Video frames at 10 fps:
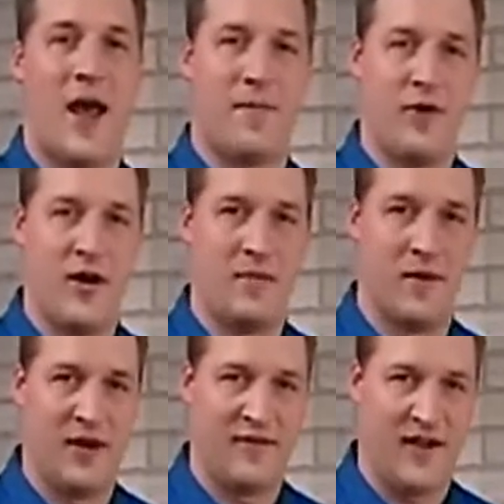operate,
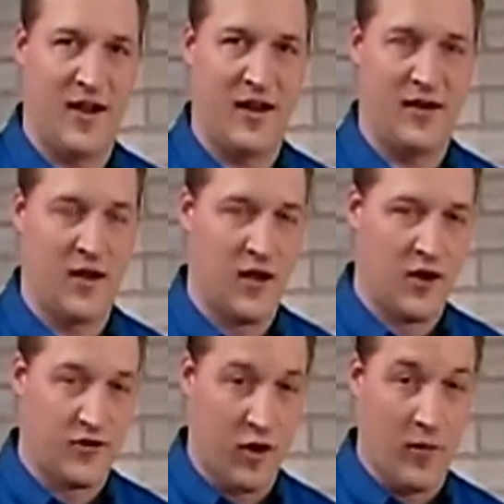and maintain.
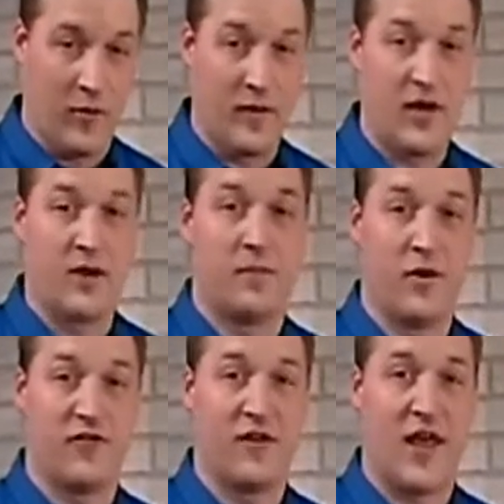Durable meaning
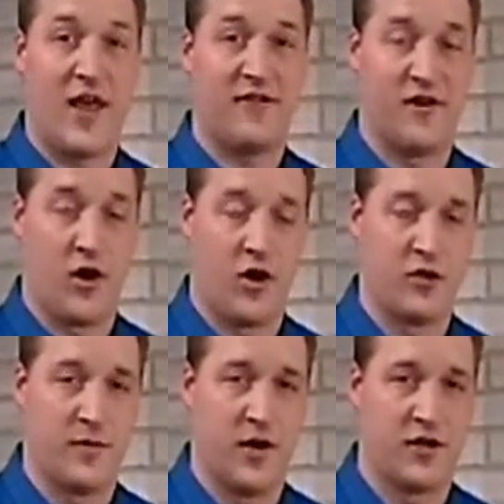built to last in
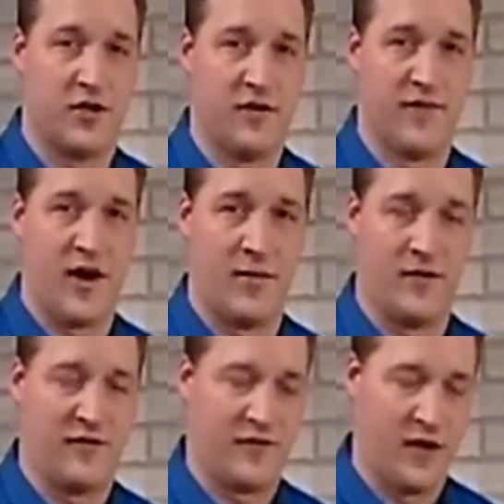harsh production
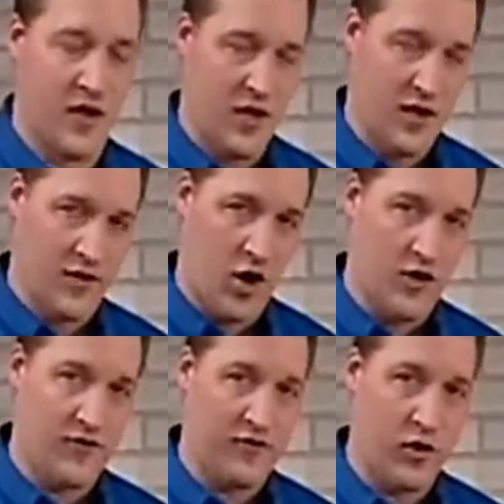environments. The
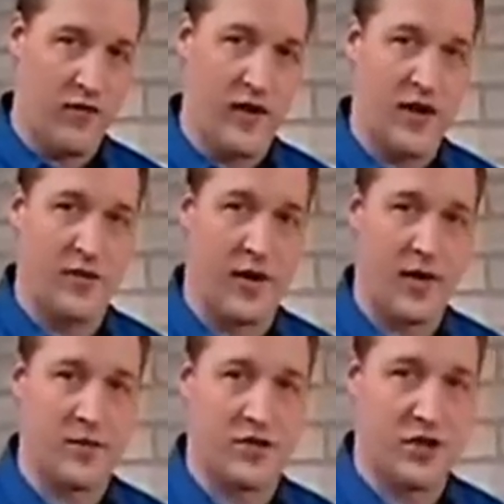heart and soul of any
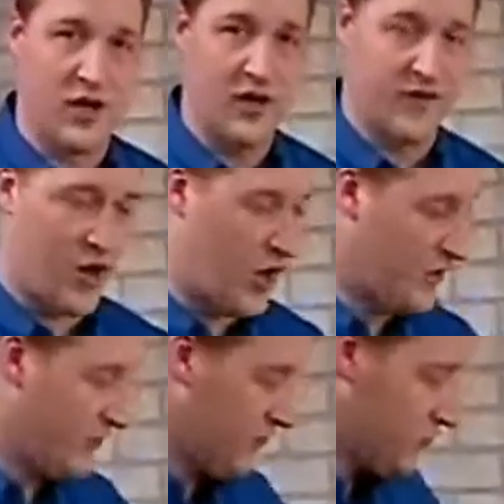Kreg machine is a
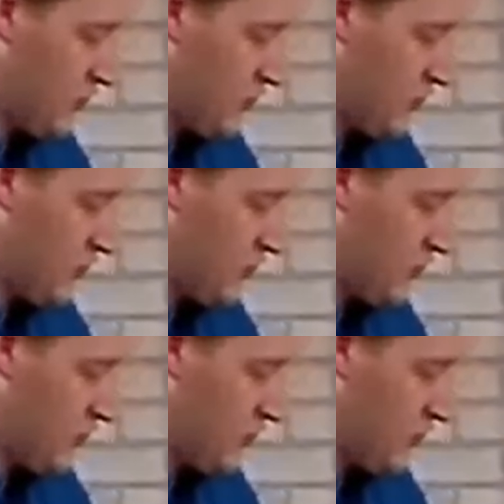hardened steel